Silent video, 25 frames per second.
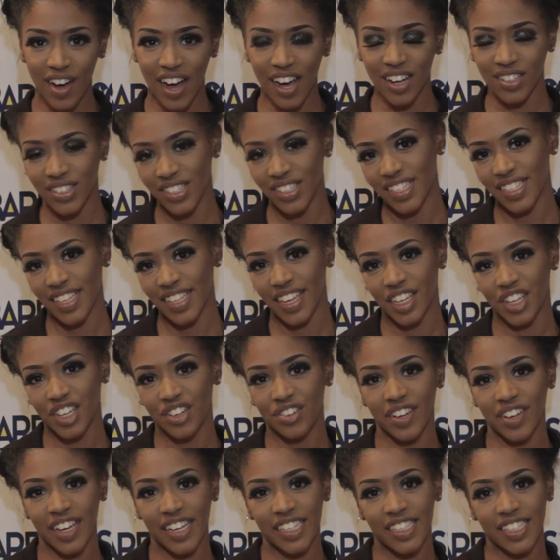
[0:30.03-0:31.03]
I would say
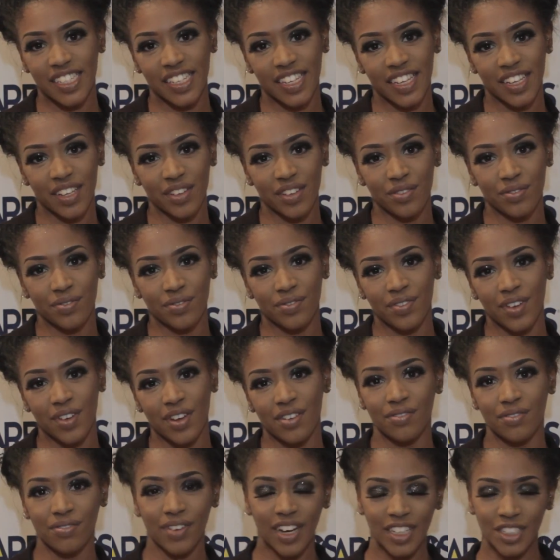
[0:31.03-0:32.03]
creative,
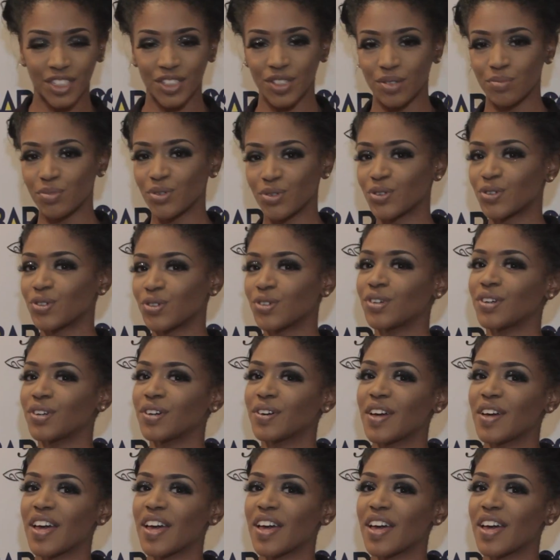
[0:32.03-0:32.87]
fashionable,